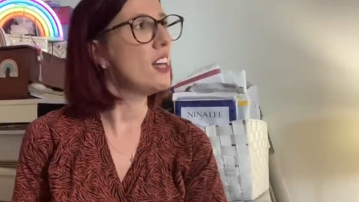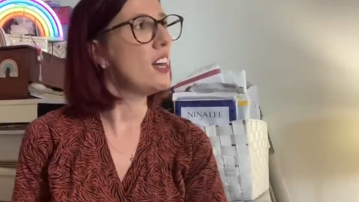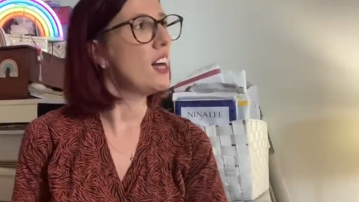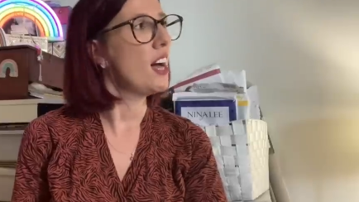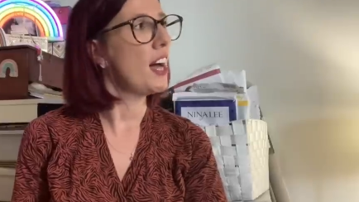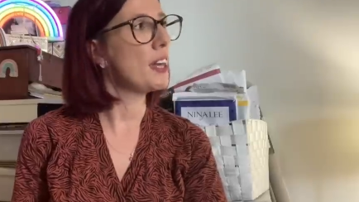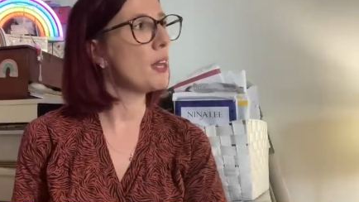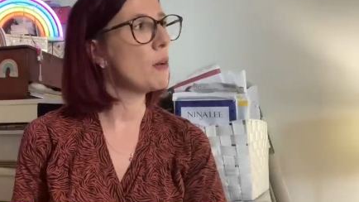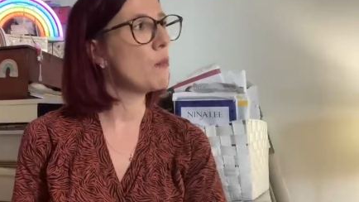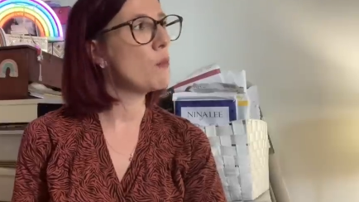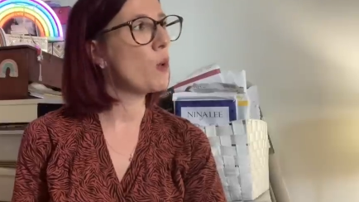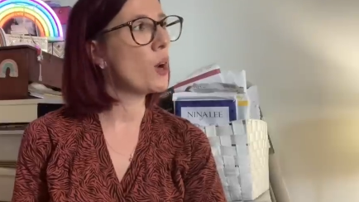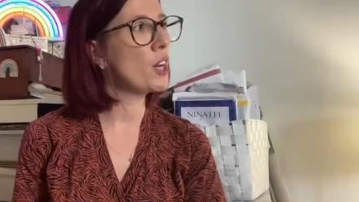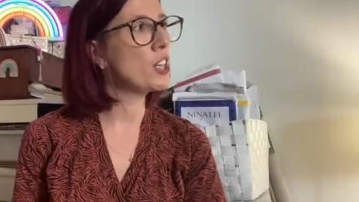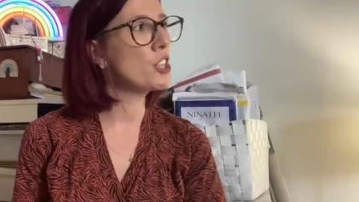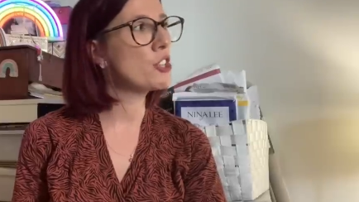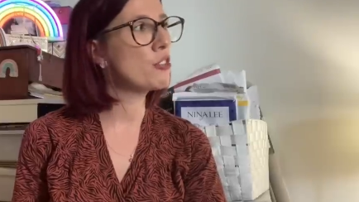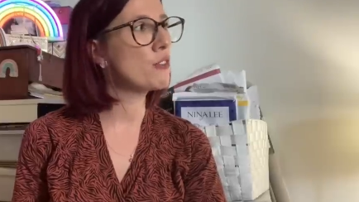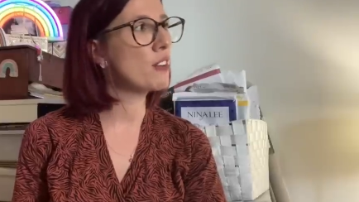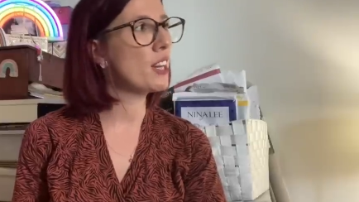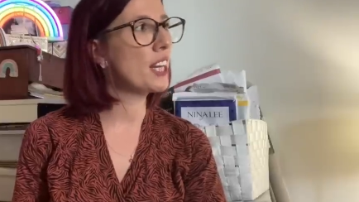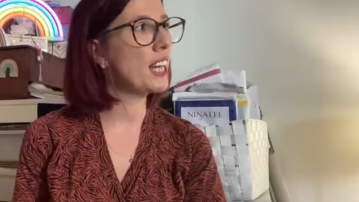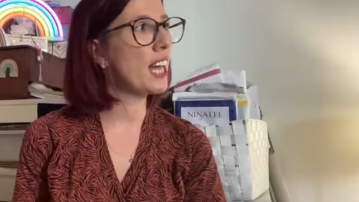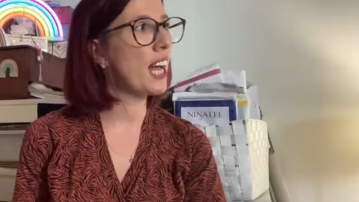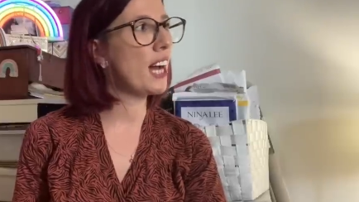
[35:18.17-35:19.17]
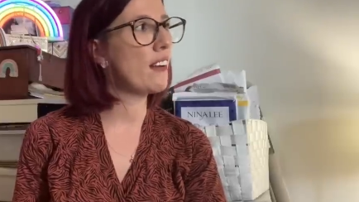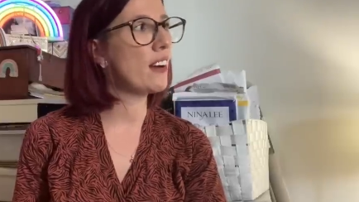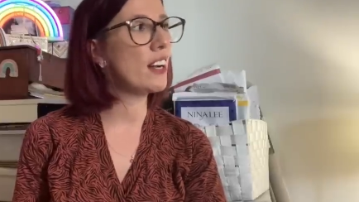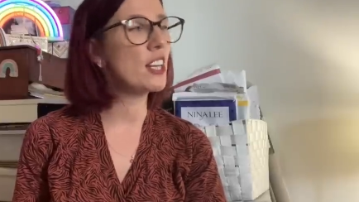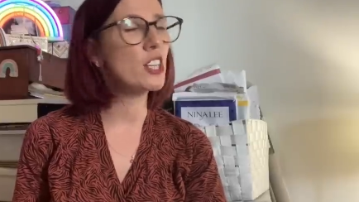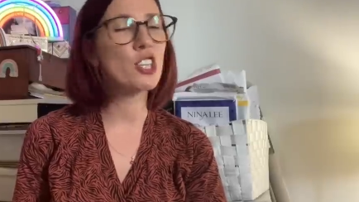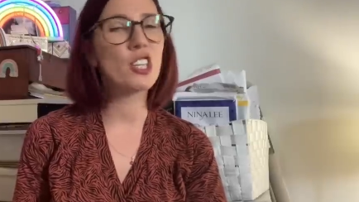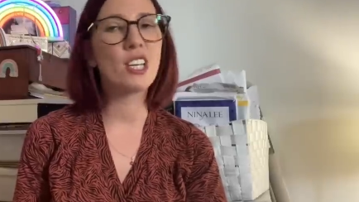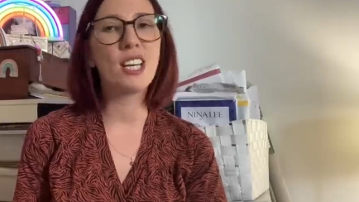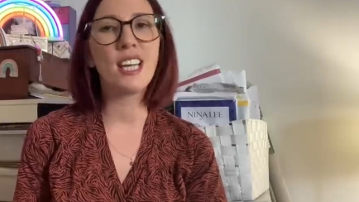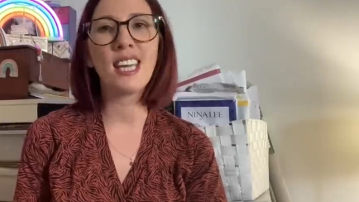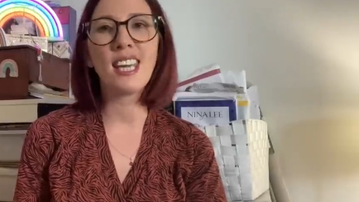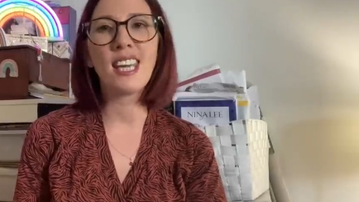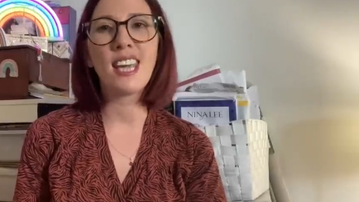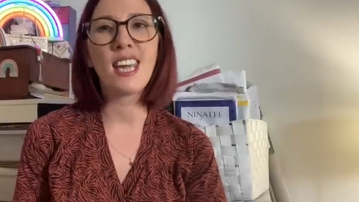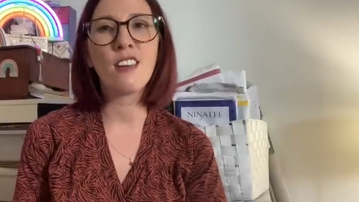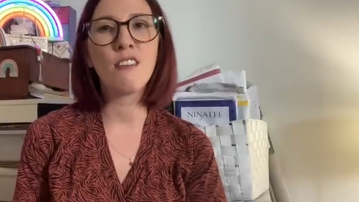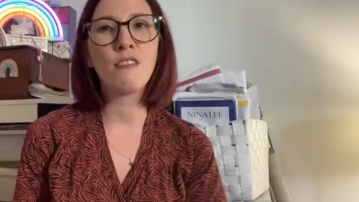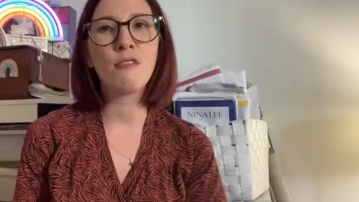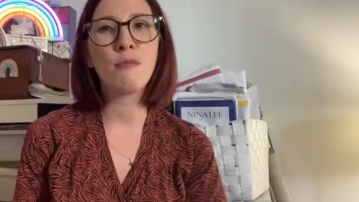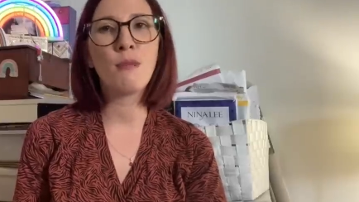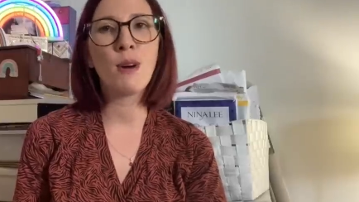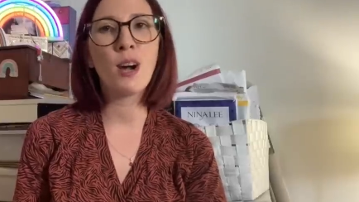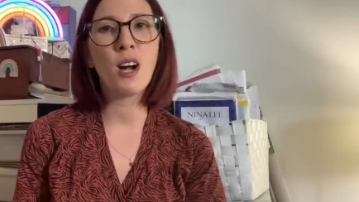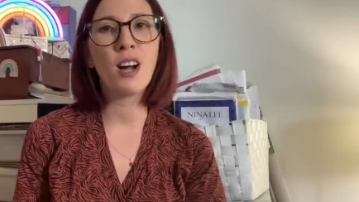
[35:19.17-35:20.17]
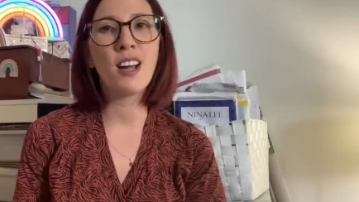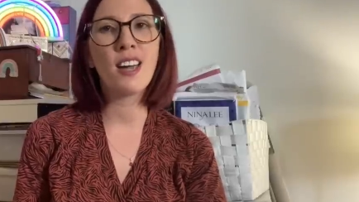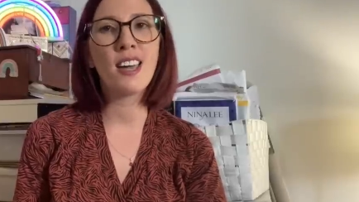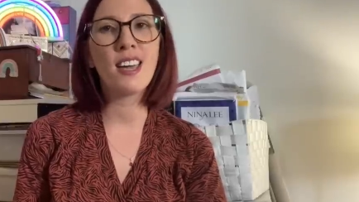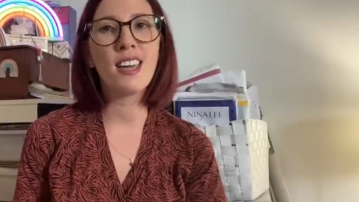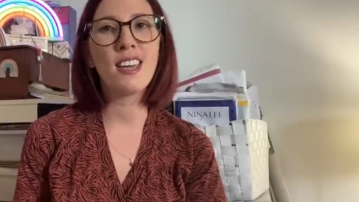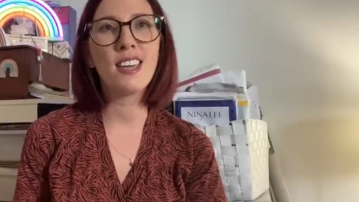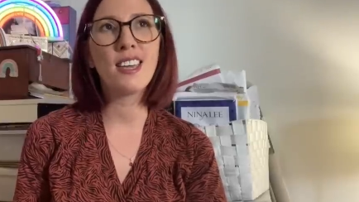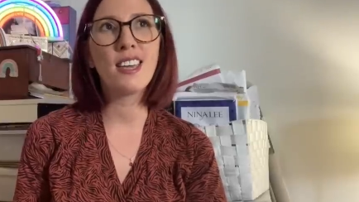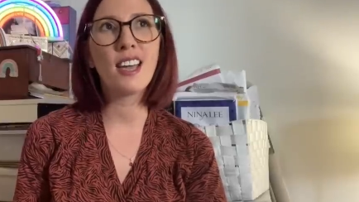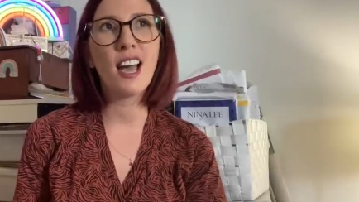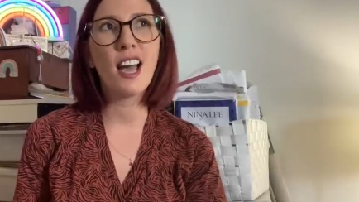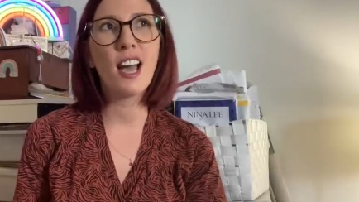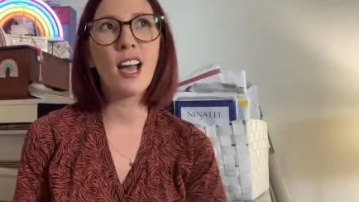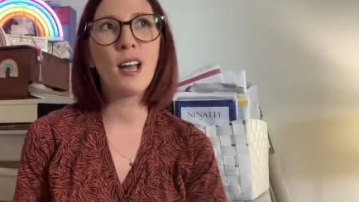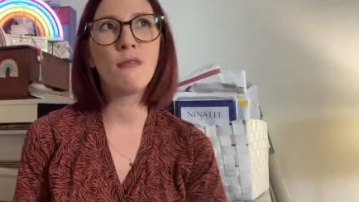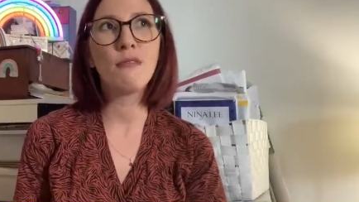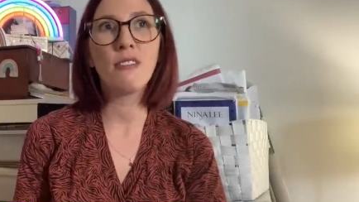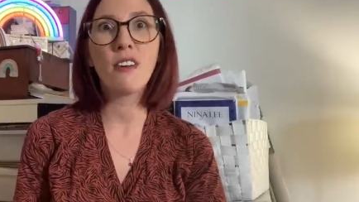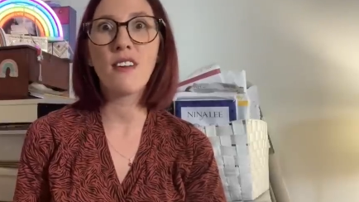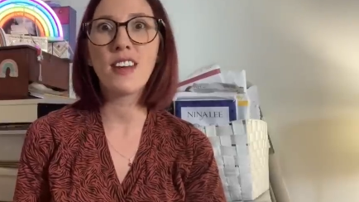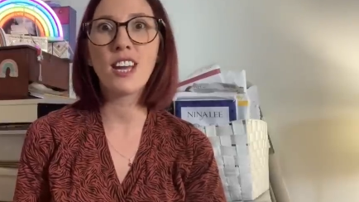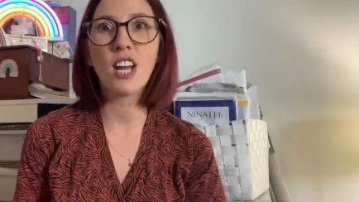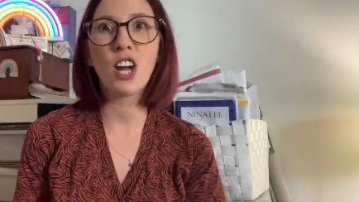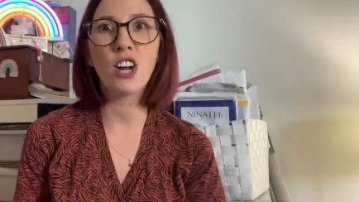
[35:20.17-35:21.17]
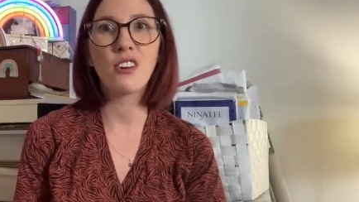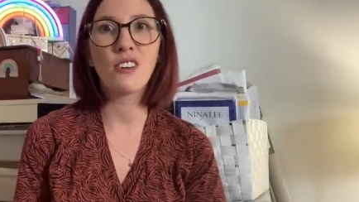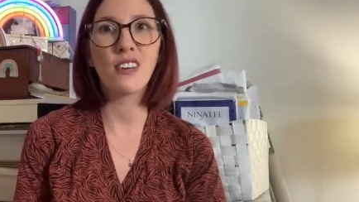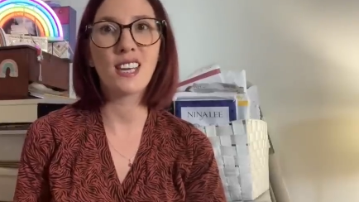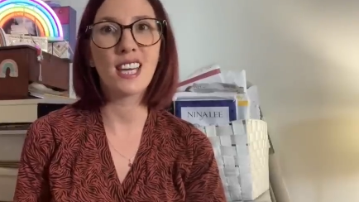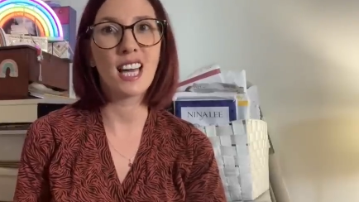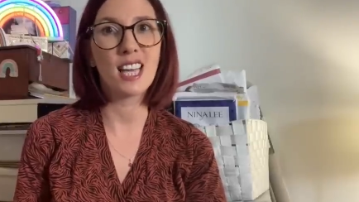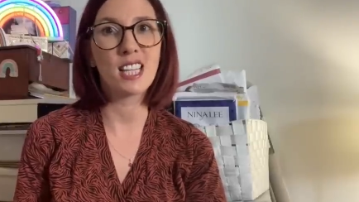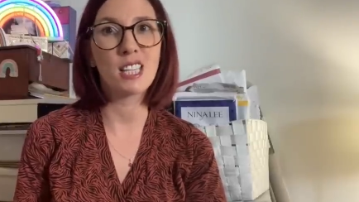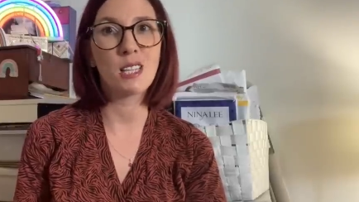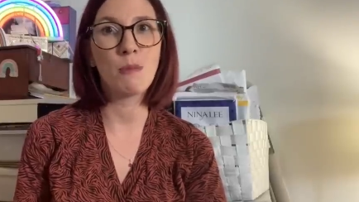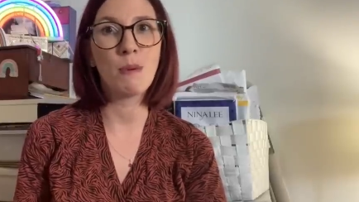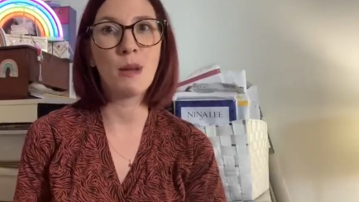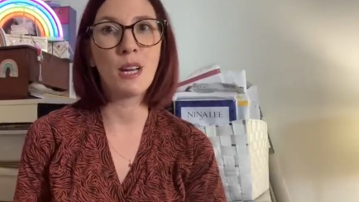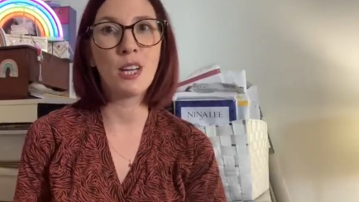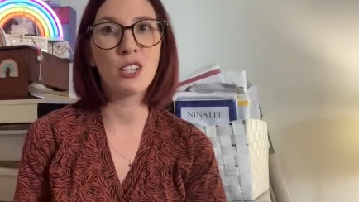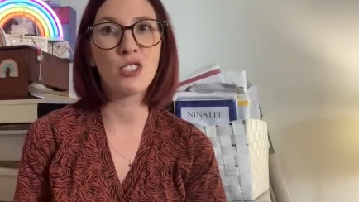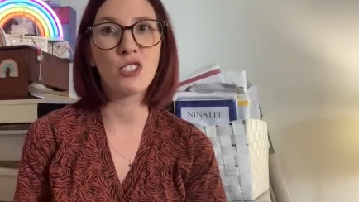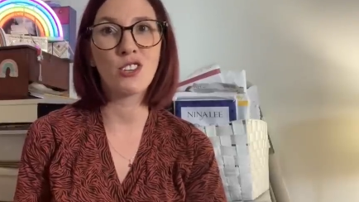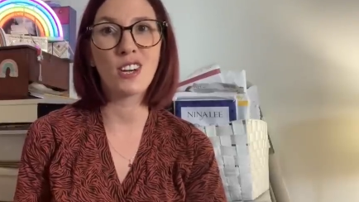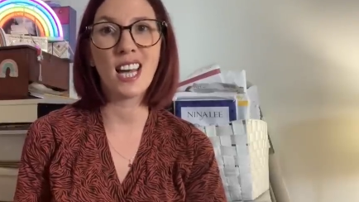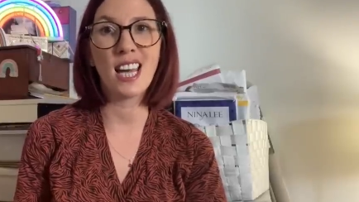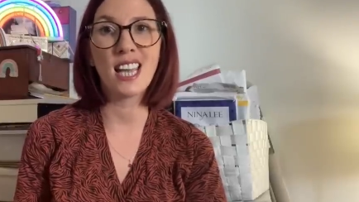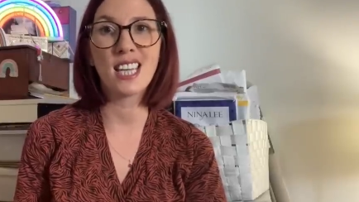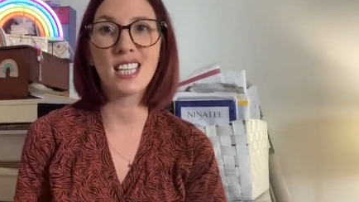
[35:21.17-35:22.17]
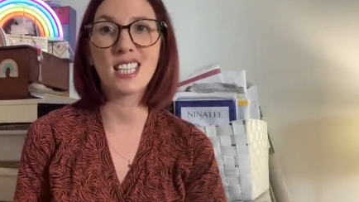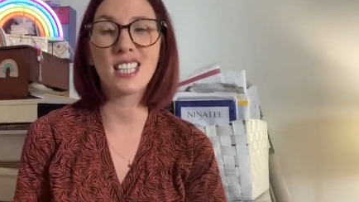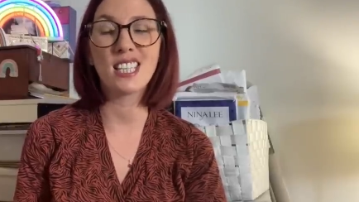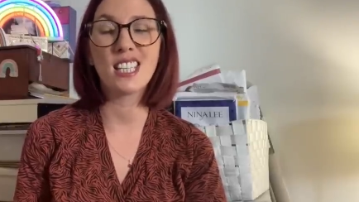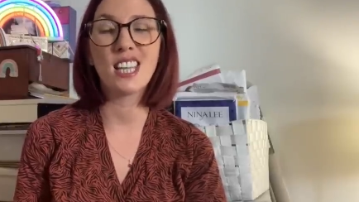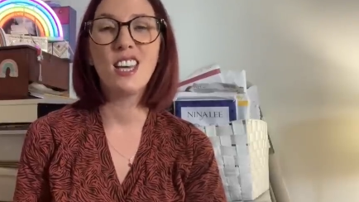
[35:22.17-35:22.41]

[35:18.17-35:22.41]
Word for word: And I'm wondering now actually if my uh, Very Hungry Caterpillar dress